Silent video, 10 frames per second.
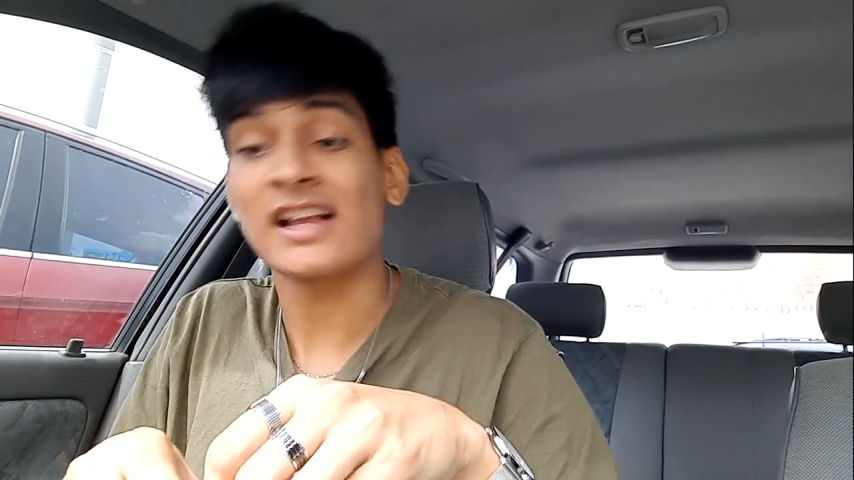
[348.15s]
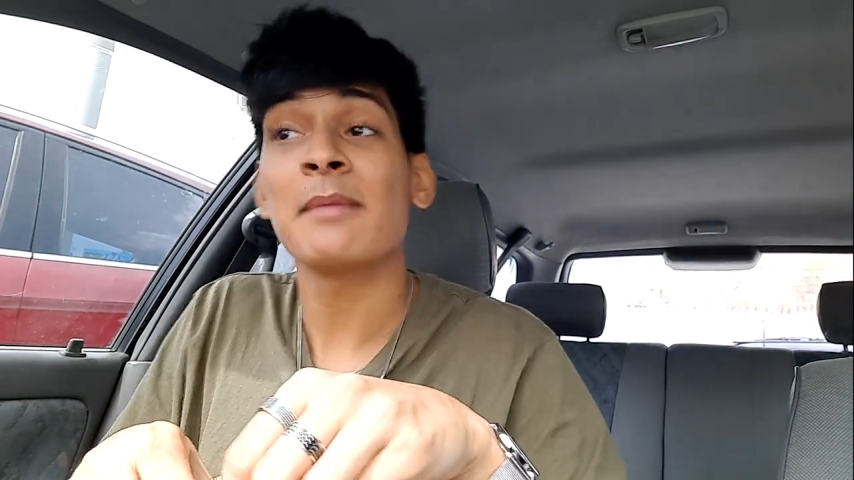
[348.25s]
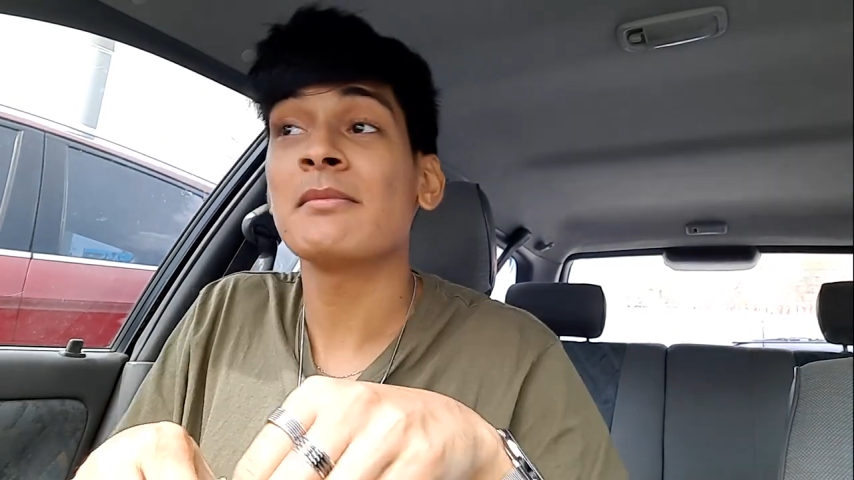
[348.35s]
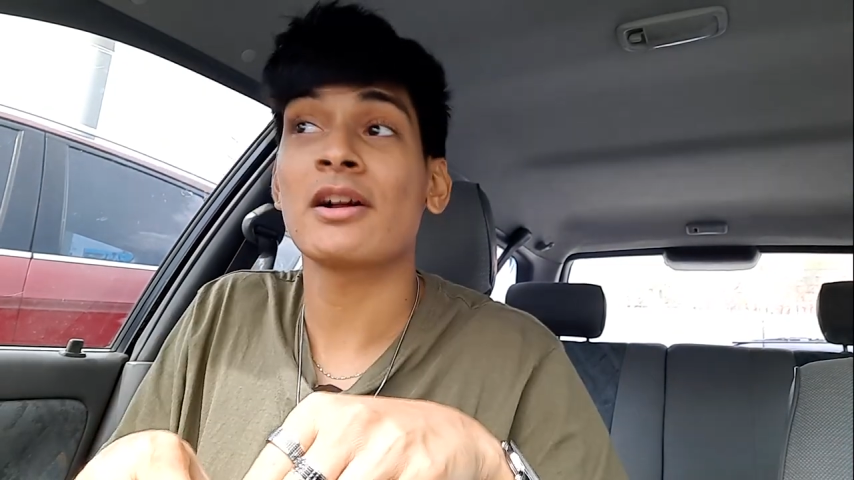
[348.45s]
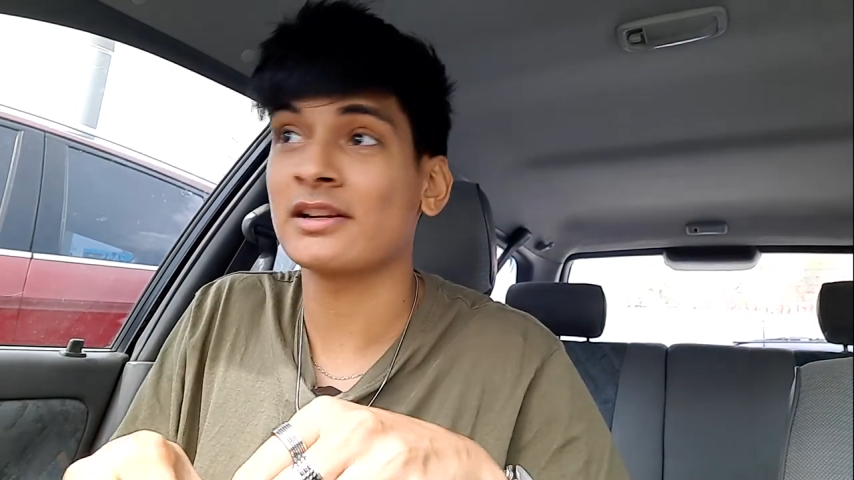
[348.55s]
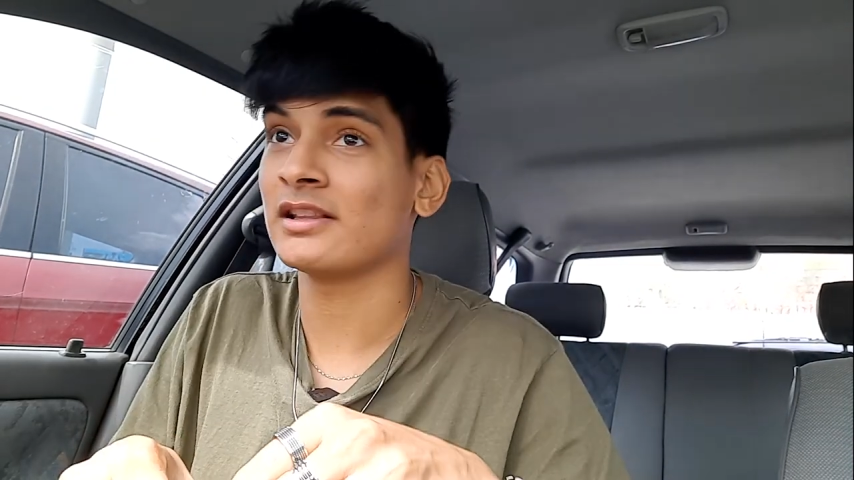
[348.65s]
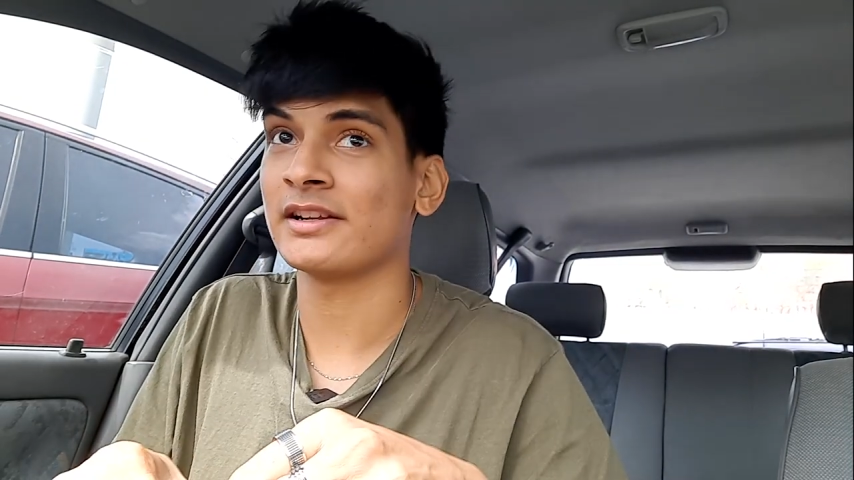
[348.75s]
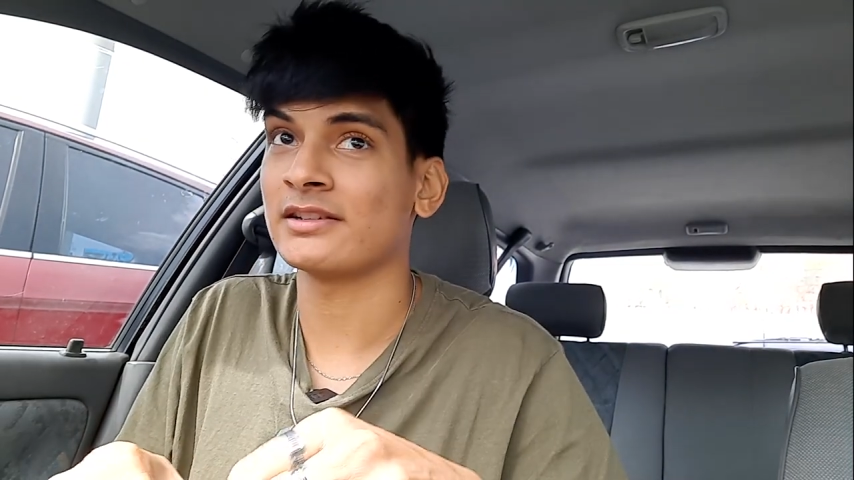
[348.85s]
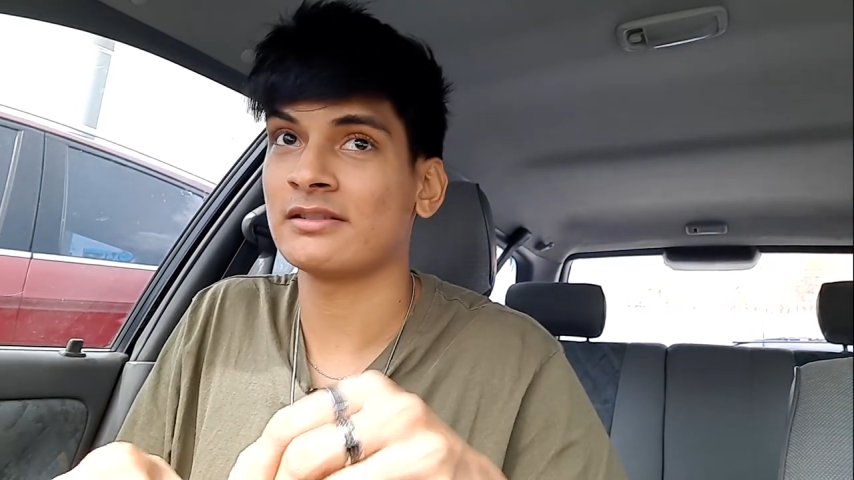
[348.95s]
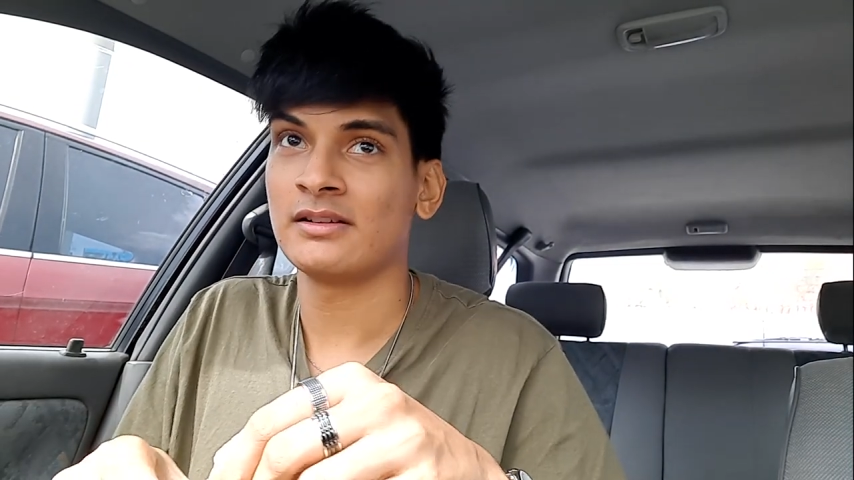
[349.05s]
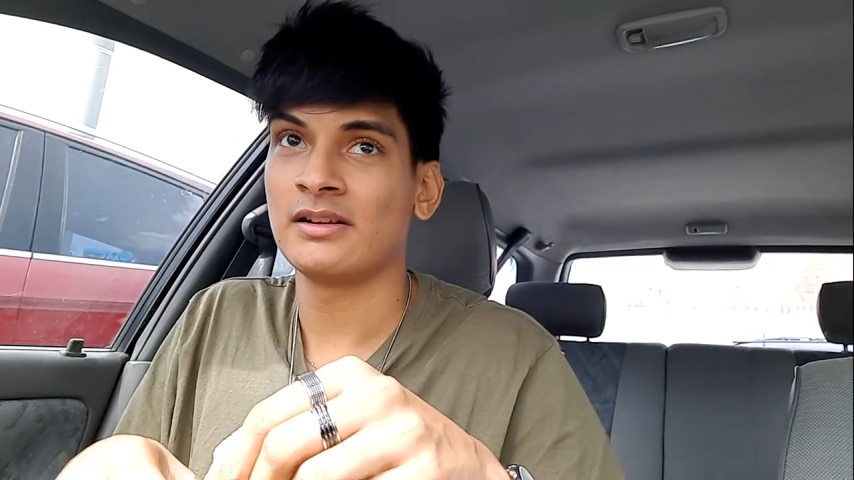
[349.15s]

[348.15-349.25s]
I'm not going to litter.